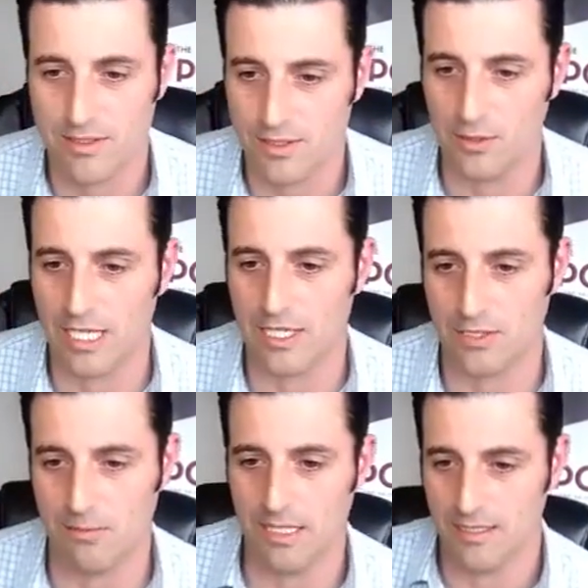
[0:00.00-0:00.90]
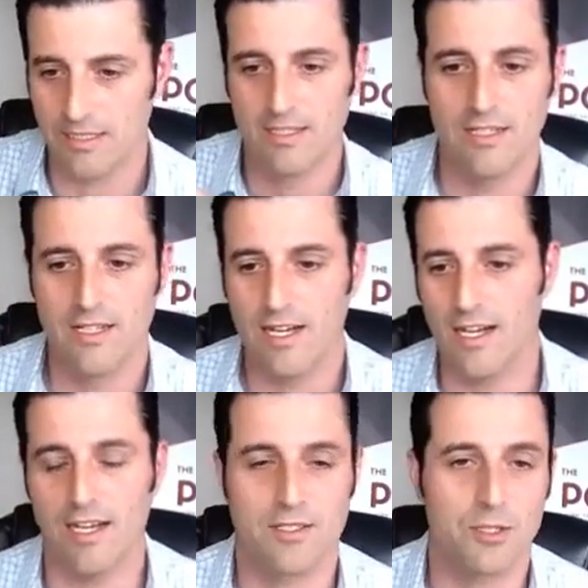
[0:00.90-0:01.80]
So you guys should be
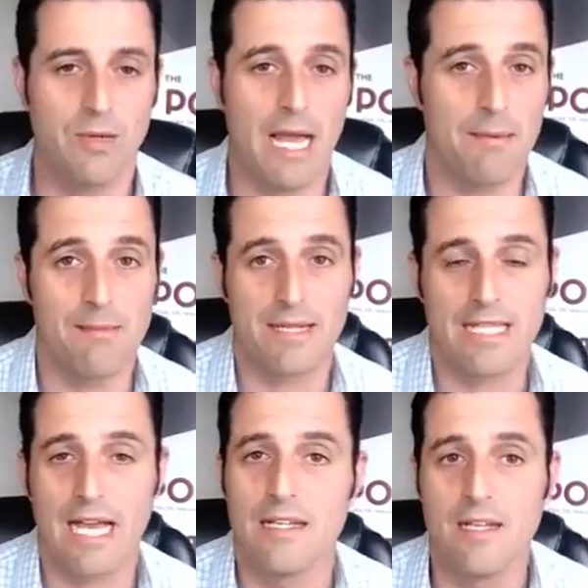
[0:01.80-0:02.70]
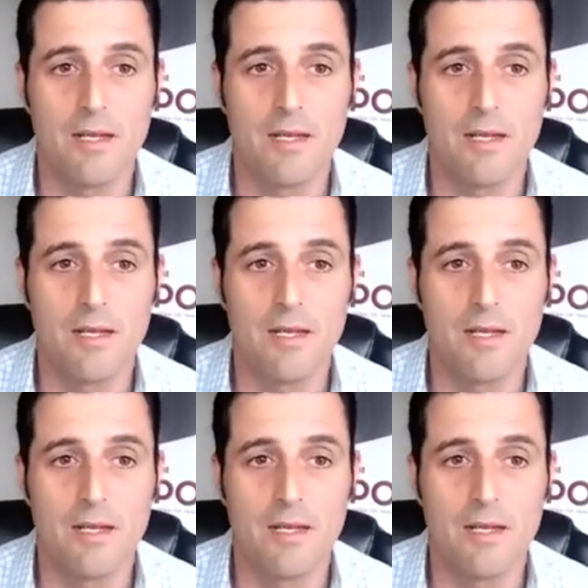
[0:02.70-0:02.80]
super happy about that.